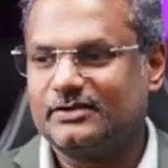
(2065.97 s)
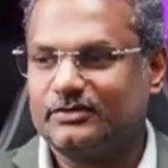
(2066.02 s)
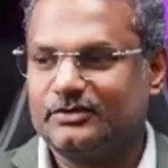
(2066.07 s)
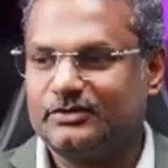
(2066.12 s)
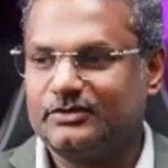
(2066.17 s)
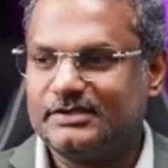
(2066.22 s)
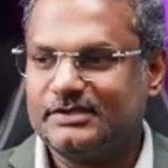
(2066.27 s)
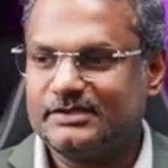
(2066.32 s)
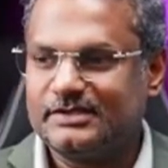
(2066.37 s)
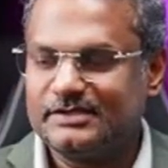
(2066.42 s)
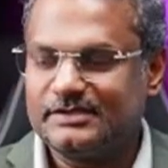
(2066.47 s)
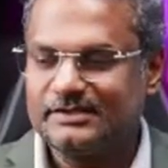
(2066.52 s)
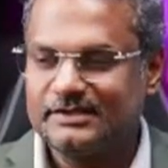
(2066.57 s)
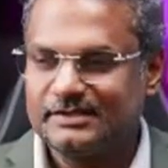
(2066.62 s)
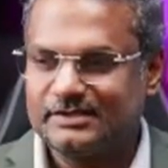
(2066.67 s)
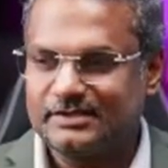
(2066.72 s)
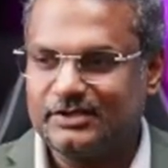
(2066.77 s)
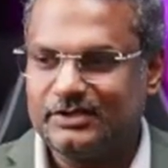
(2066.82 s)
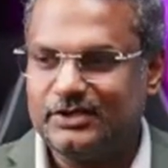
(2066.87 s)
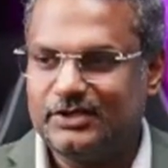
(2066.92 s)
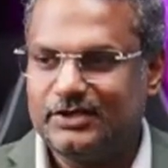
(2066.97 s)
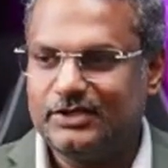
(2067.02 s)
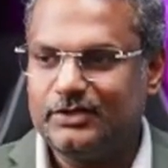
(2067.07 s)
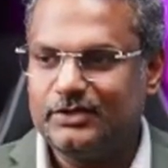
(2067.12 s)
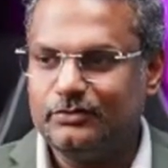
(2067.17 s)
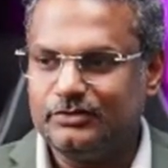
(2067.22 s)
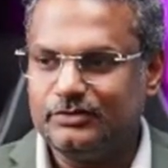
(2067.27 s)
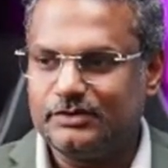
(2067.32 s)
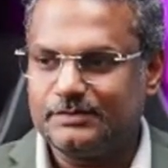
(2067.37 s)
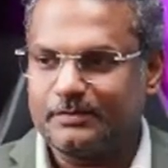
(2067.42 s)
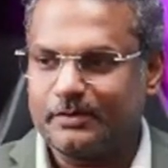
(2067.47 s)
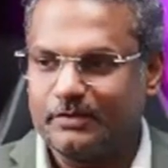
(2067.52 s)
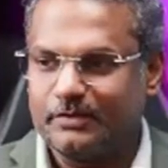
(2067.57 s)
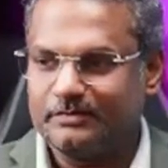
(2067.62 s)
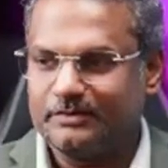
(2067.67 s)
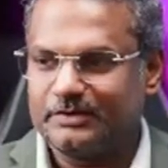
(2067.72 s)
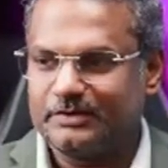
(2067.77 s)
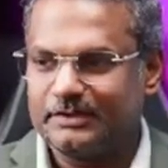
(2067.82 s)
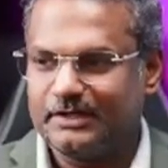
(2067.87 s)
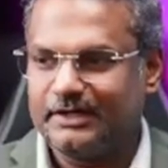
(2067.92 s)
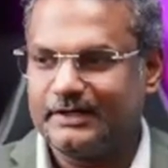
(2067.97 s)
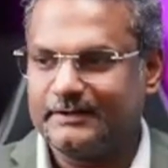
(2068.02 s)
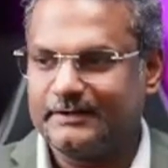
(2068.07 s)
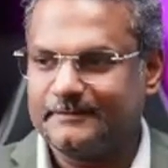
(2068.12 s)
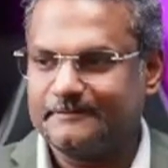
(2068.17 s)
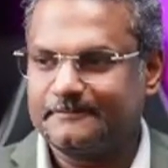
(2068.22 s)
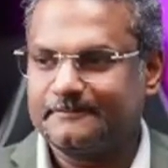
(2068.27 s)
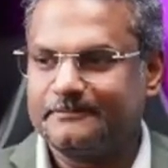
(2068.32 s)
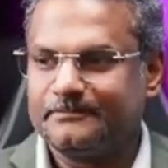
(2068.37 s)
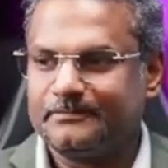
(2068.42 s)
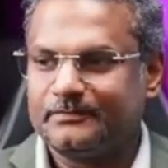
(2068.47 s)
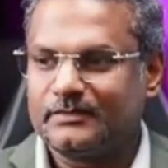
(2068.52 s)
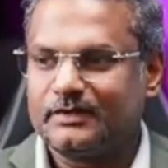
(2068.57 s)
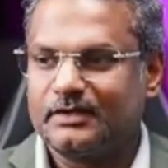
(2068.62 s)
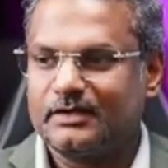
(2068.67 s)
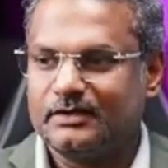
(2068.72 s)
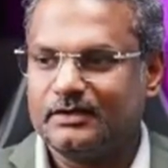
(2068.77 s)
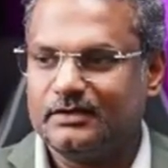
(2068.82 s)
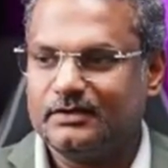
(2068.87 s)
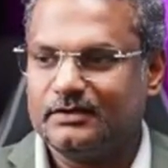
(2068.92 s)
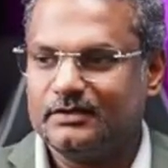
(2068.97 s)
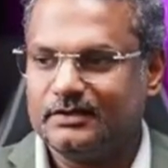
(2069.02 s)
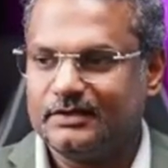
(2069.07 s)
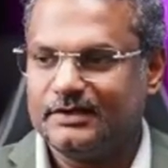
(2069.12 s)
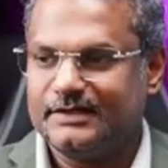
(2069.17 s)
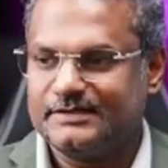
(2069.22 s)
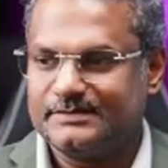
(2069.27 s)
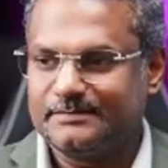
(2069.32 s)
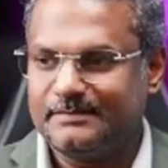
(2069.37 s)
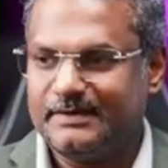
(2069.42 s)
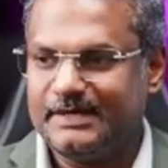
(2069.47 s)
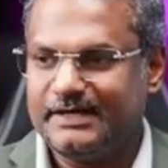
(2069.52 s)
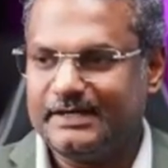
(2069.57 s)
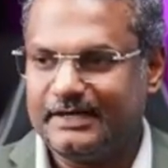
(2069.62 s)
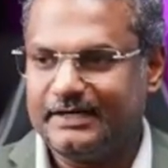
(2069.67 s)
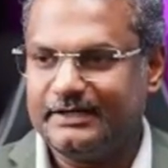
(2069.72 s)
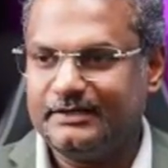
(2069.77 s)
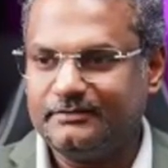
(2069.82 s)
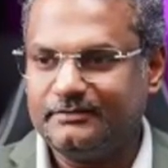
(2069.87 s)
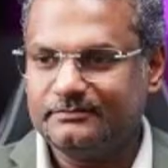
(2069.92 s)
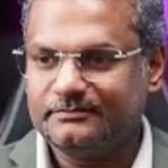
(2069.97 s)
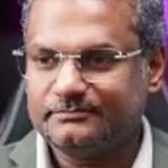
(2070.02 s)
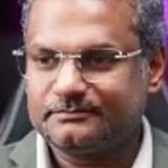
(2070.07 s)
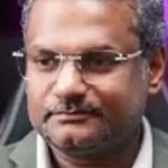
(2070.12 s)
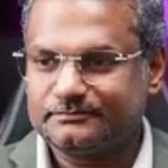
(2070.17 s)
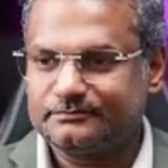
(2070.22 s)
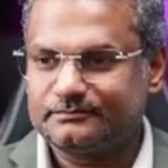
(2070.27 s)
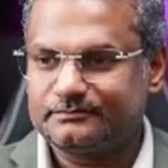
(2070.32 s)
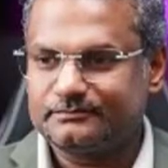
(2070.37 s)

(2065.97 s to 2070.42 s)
So this is this huge prompt that it's making.